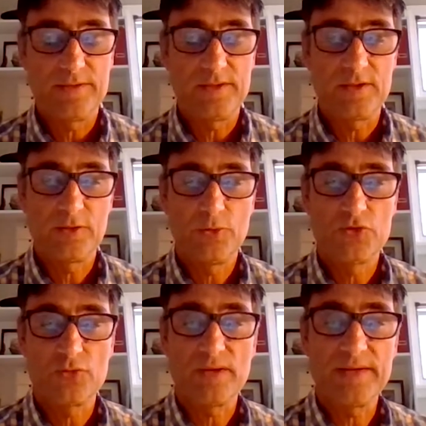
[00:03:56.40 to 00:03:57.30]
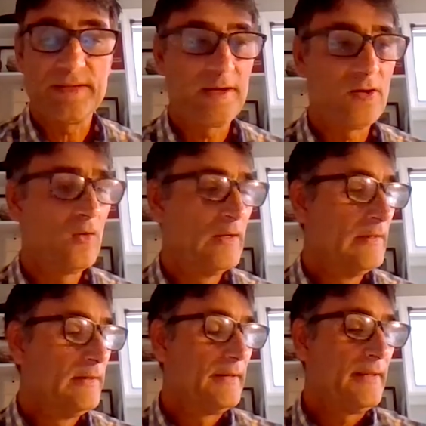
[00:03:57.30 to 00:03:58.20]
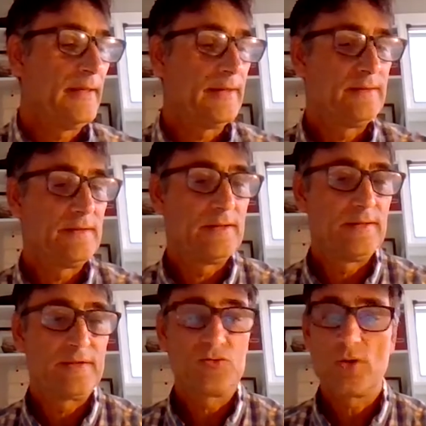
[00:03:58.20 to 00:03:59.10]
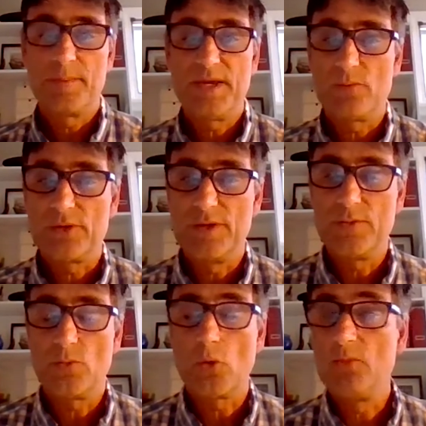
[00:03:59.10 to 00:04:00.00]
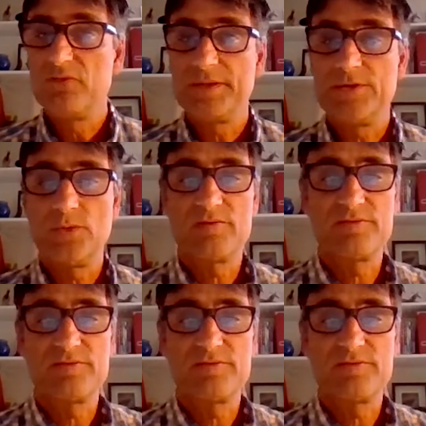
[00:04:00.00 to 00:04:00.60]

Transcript: the enclosure right now, and that's where I'm at. We're going to hopefully do our